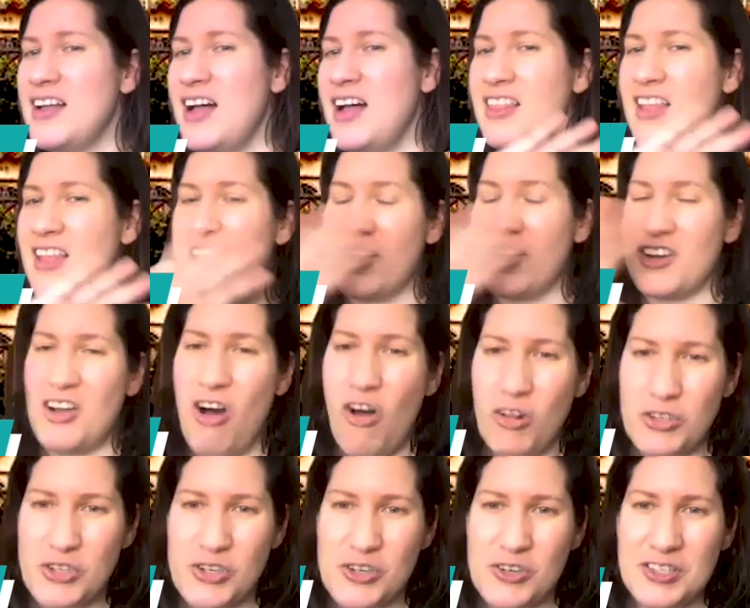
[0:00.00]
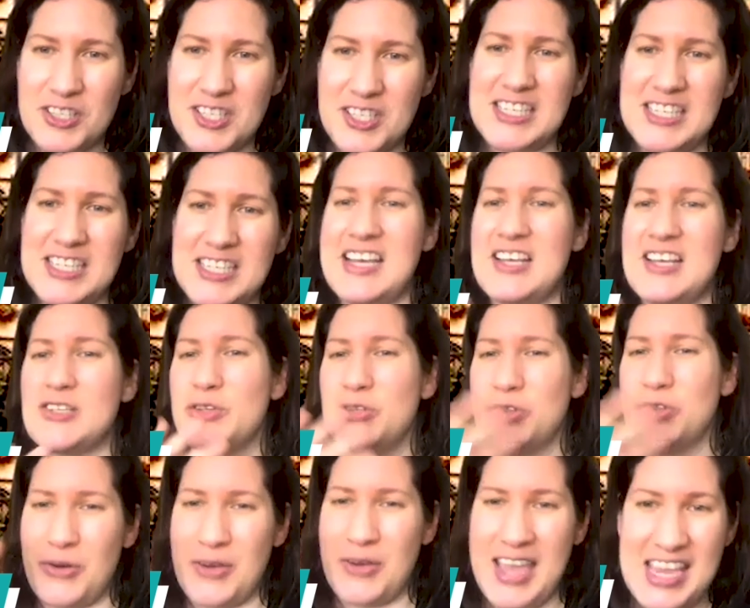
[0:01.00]
A lot of cultural details and
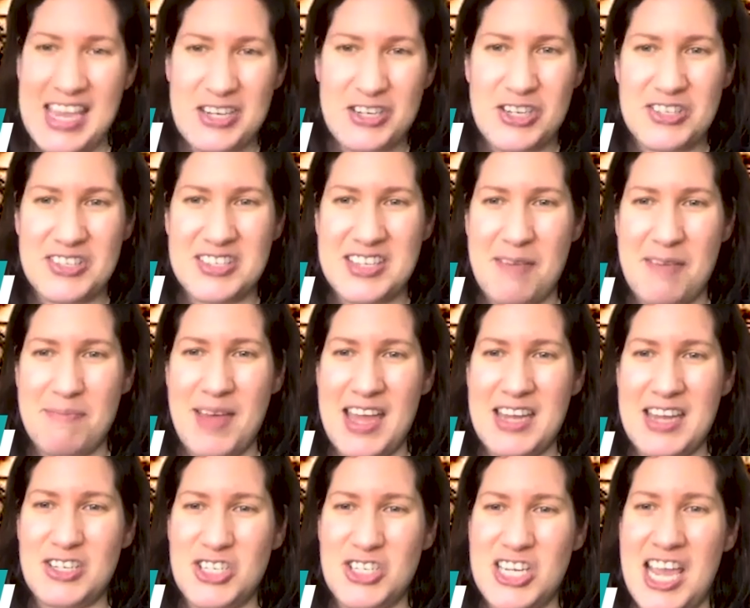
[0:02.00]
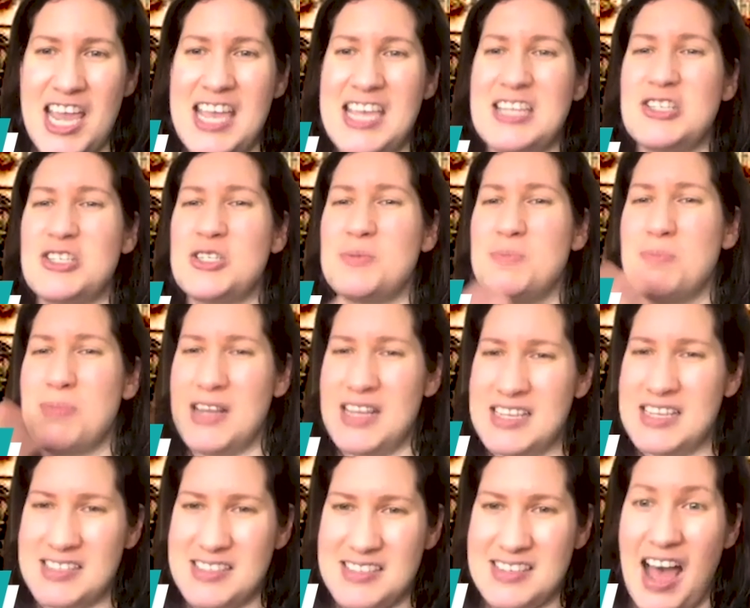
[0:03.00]
locations have been changed,
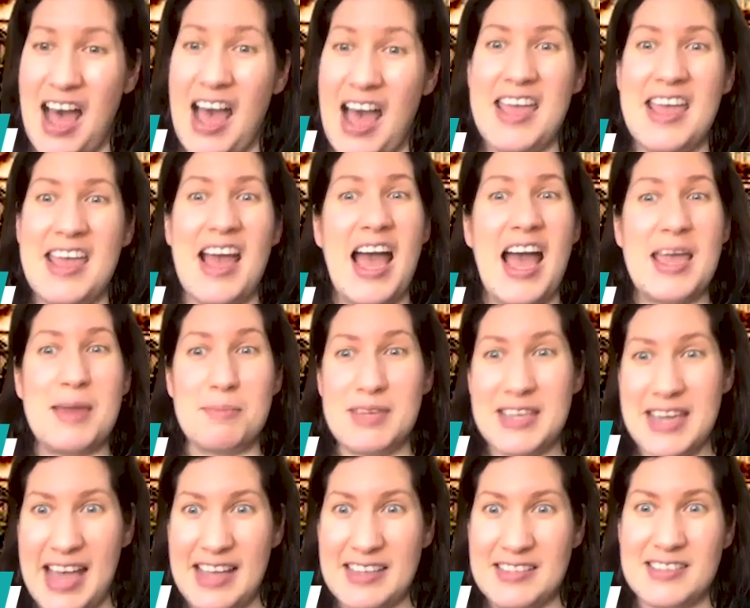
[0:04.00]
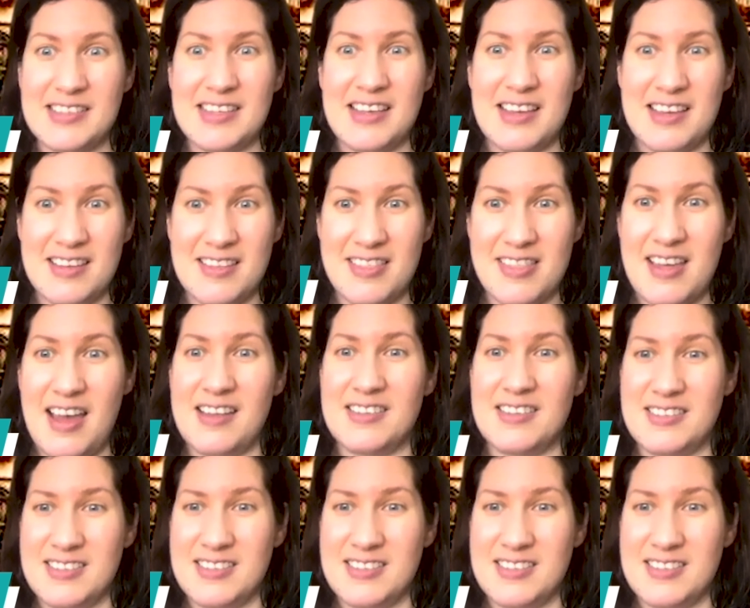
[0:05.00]
but I, I am guessing that